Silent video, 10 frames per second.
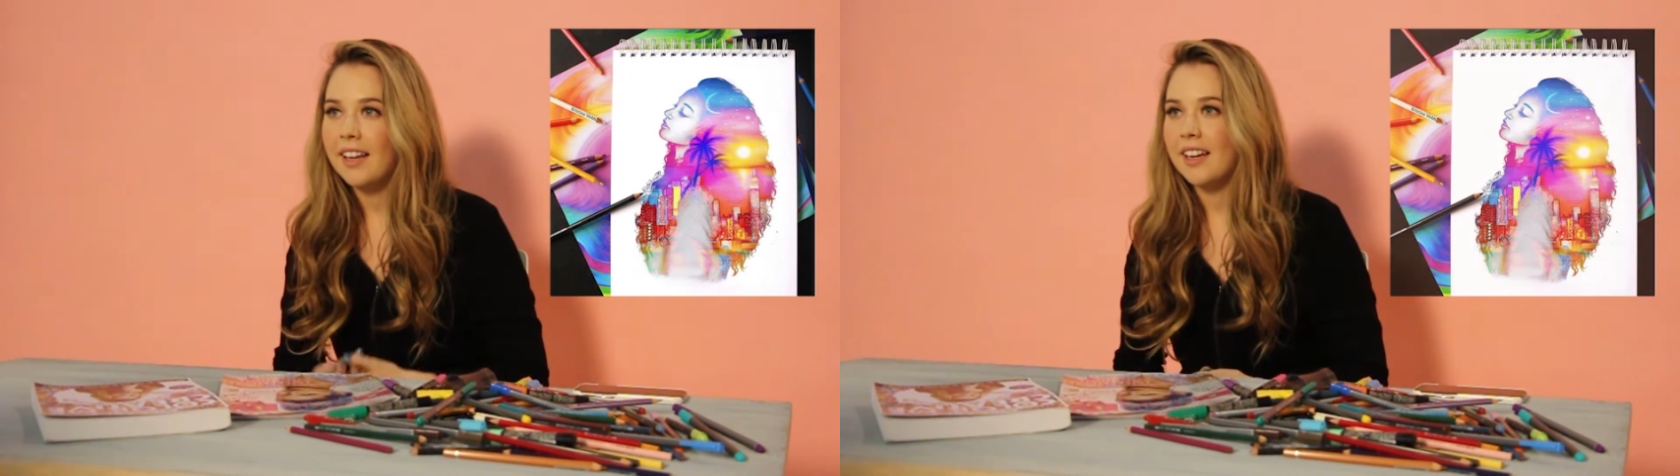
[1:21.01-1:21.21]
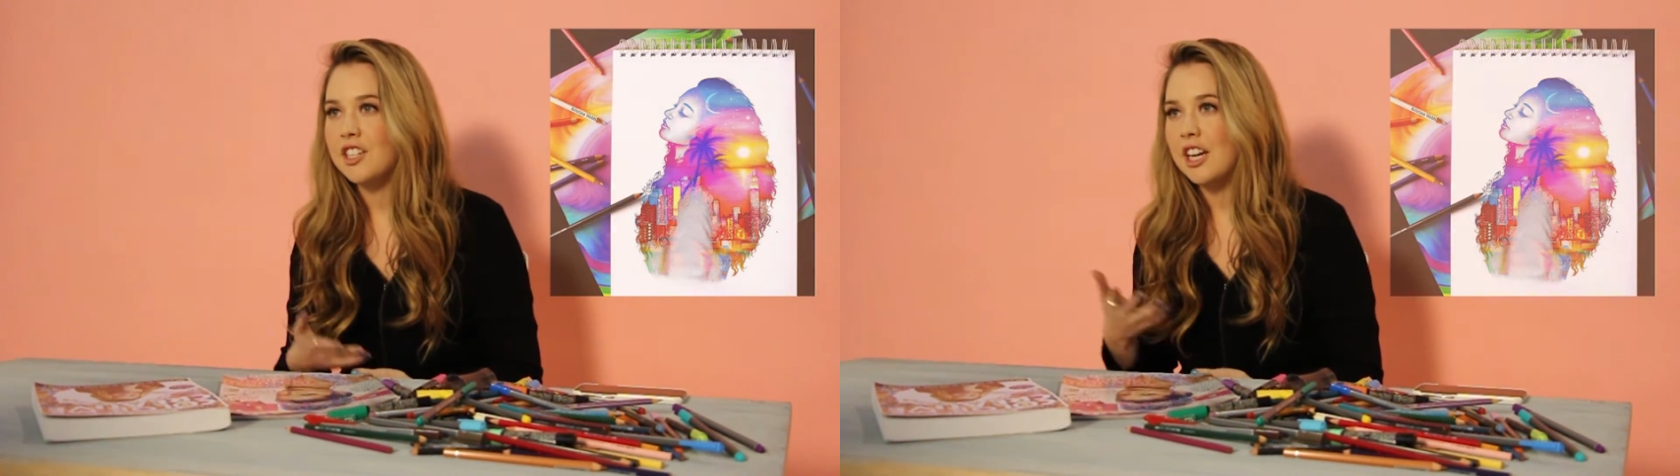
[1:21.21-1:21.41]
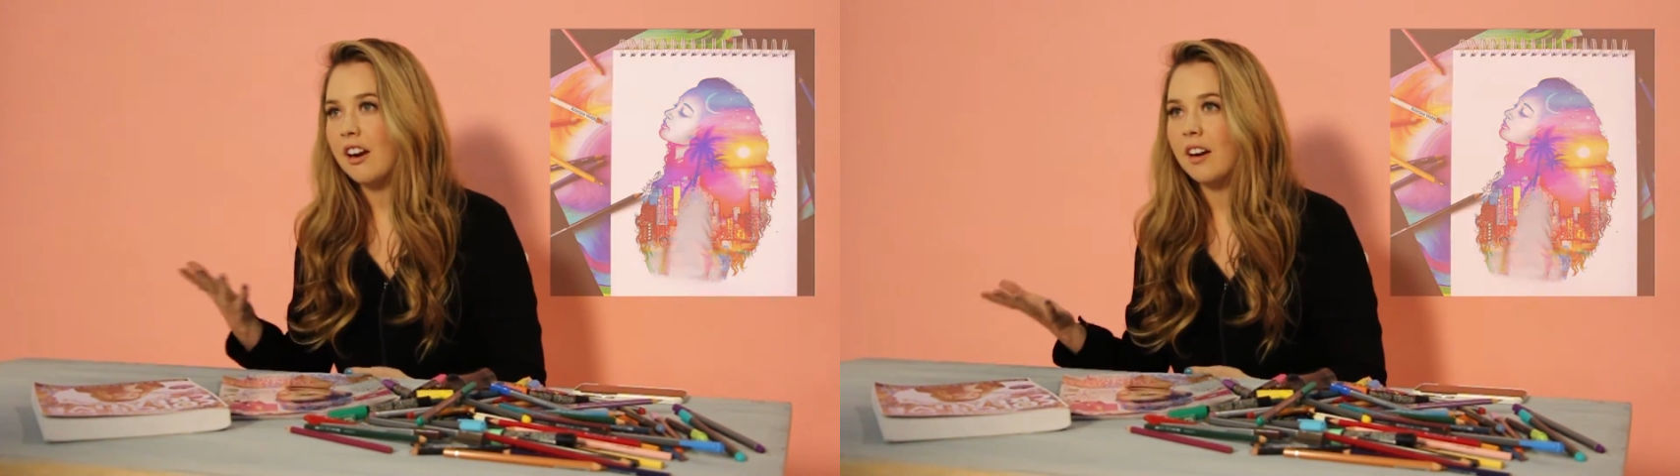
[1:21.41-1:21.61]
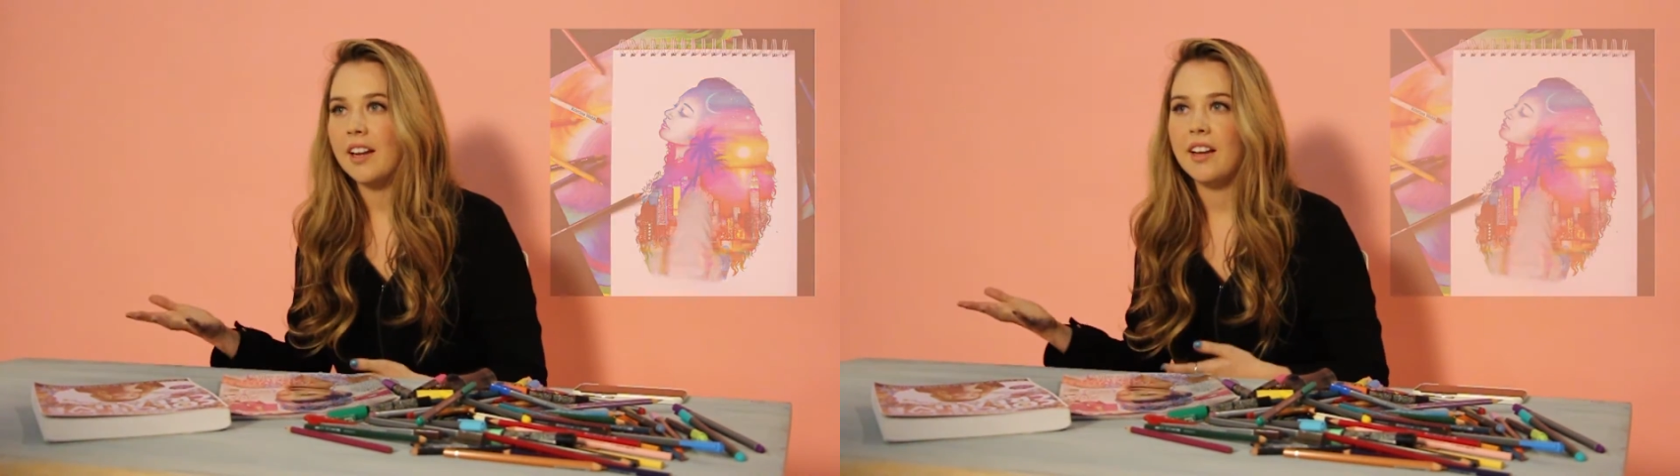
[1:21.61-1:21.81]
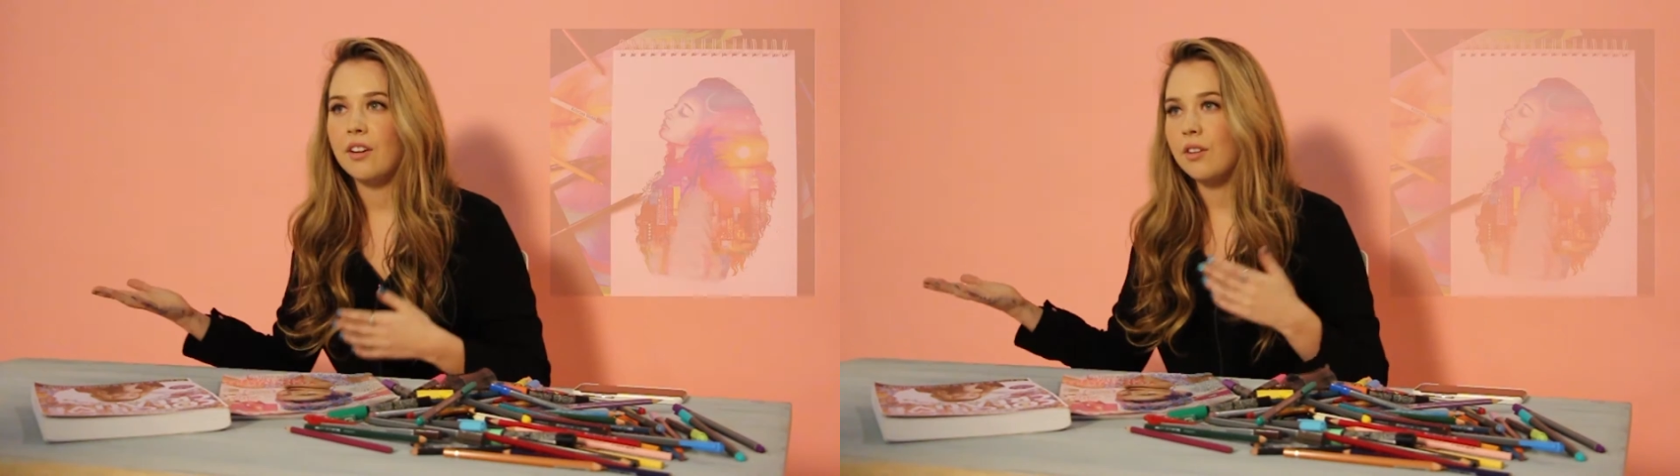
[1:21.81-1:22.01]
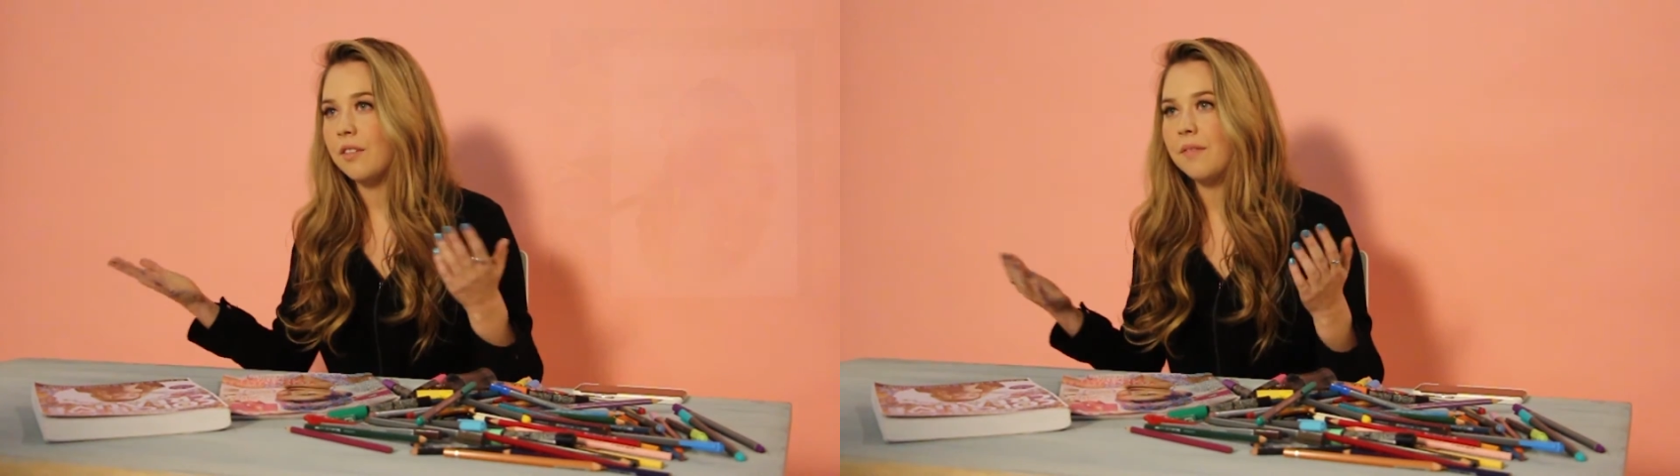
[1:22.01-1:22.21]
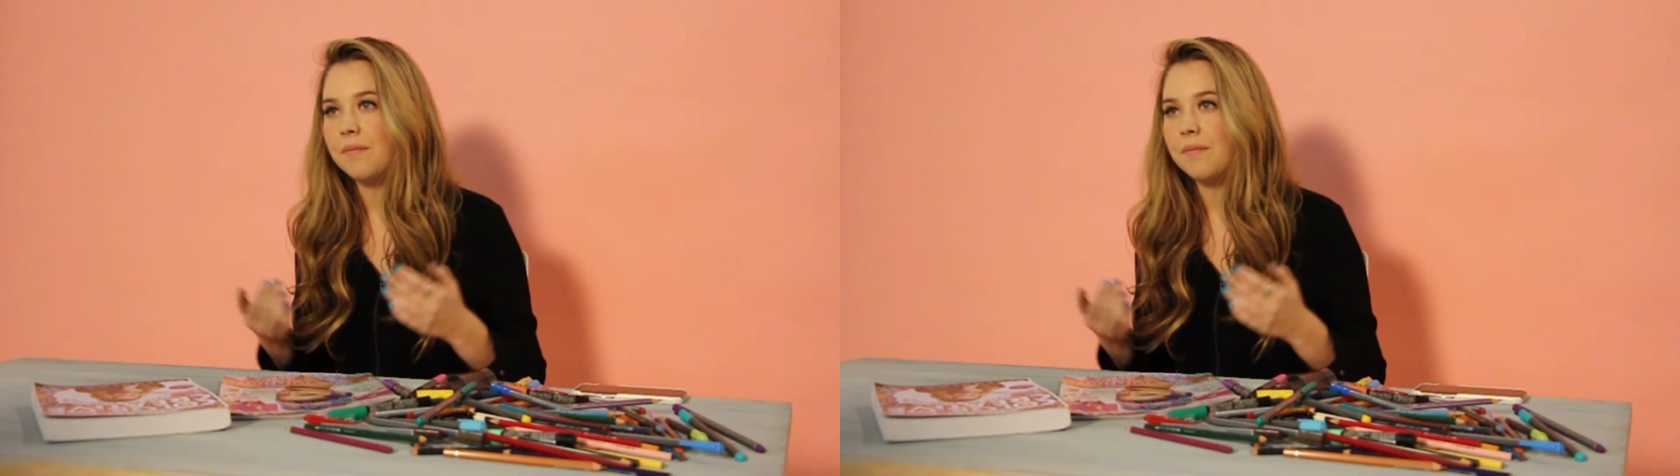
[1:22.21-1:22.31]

like a charity or...